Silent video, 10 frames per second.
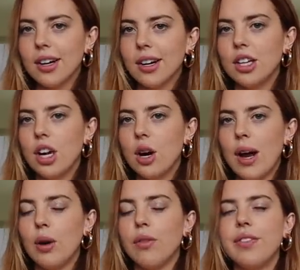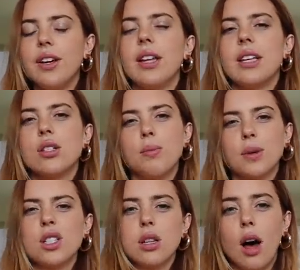You know, I don't feel like
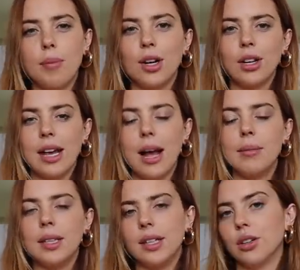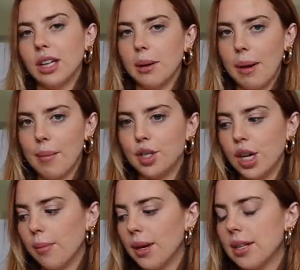super sloppy or like I'm literally in my
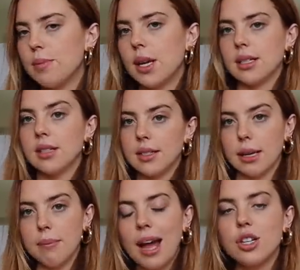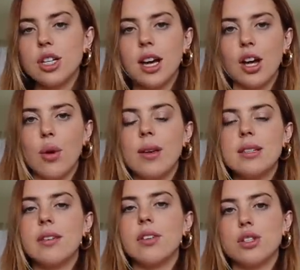pajamas because it's like matching and
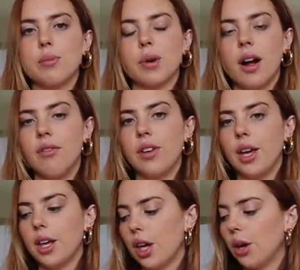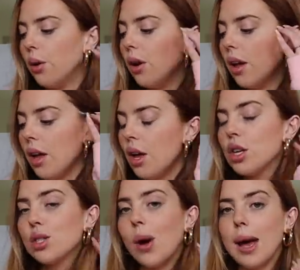cohesive and super comfy and cute.
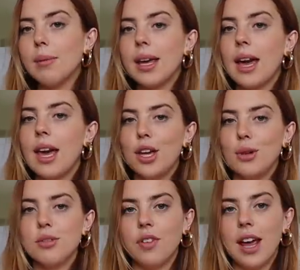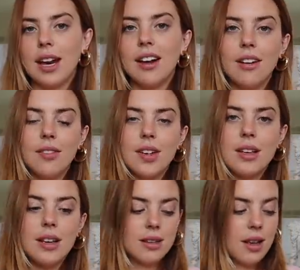So I'm like a huge fan of
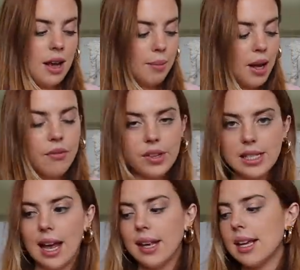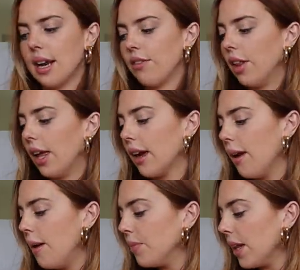um, comfy sets, and I feel like
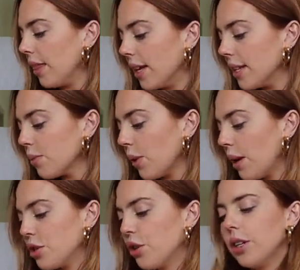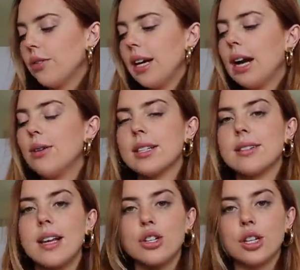this what I'm showing you right now is
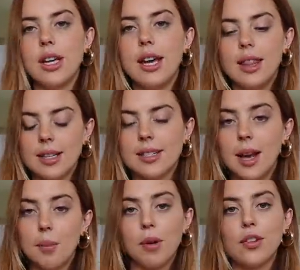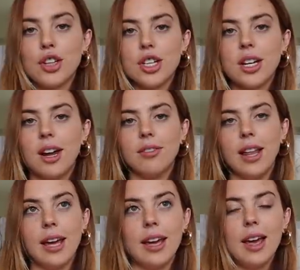essentially the summer version of
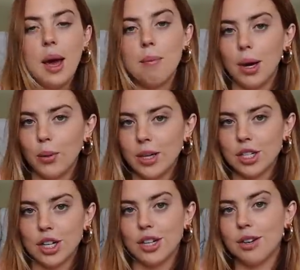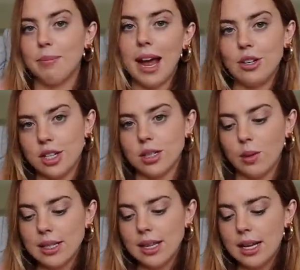like my winter matching
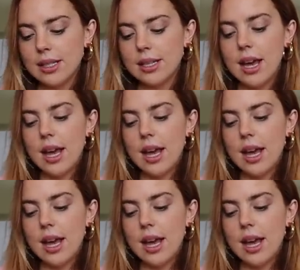sweat sets.